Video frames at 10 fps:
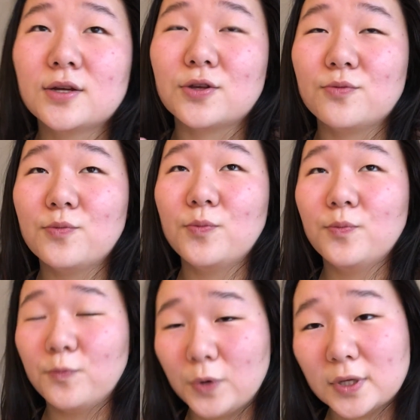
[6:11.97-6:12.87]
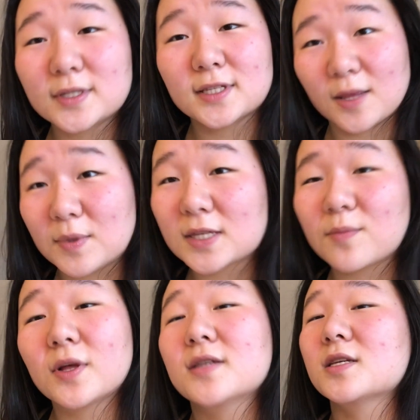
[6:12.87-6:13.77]
you will slim in
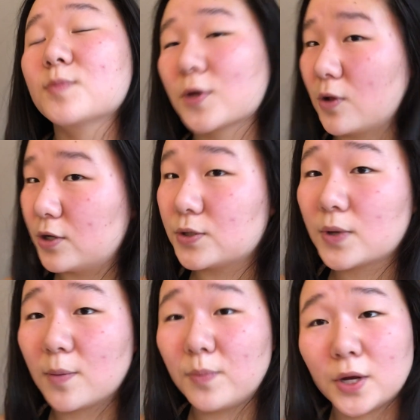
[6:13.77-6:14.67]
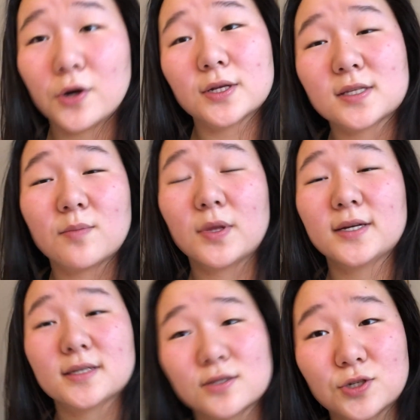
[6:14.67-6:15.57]
some places, but you'll also get bigger in some
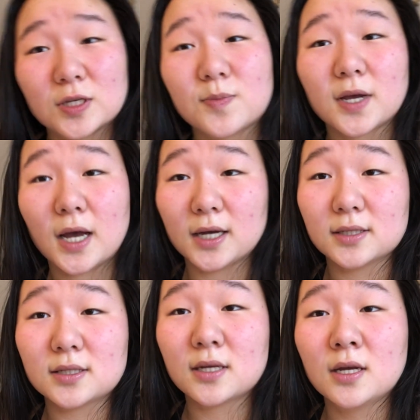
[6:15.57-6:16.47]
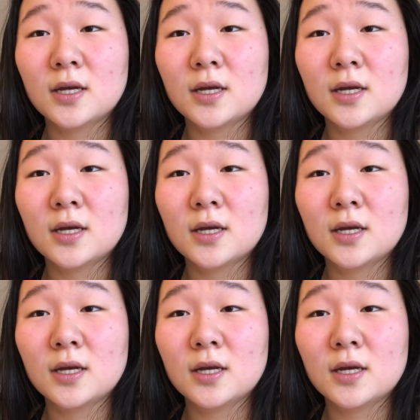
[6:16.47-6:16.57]
places just because